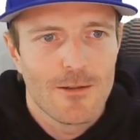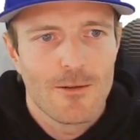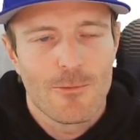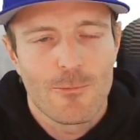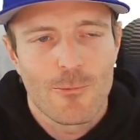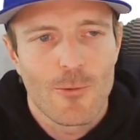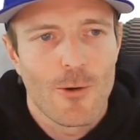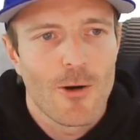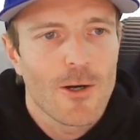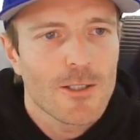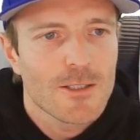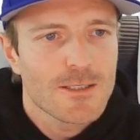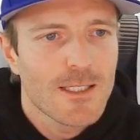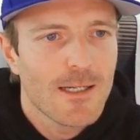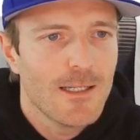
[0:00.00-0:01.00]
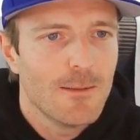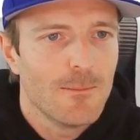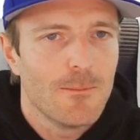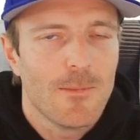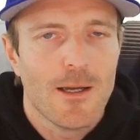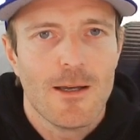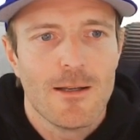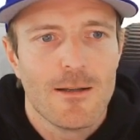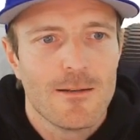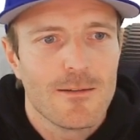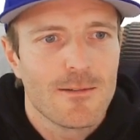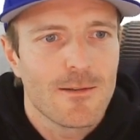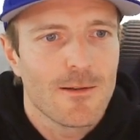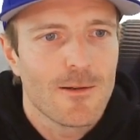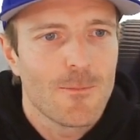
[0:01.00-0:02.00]
for a long time,
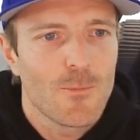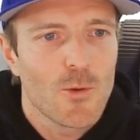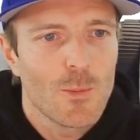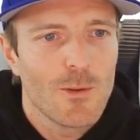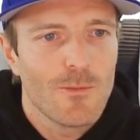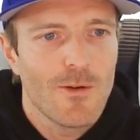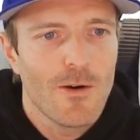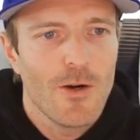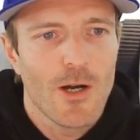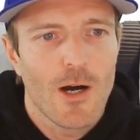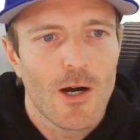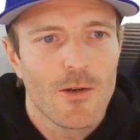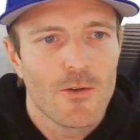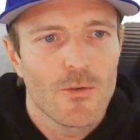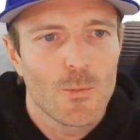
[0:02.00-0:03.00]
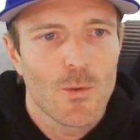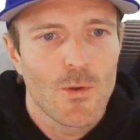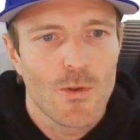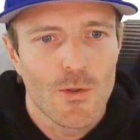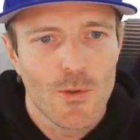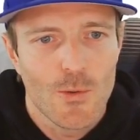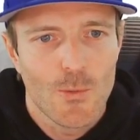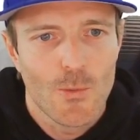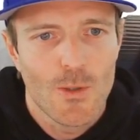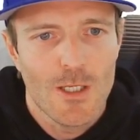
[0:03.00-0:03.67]
and to be very honest with you,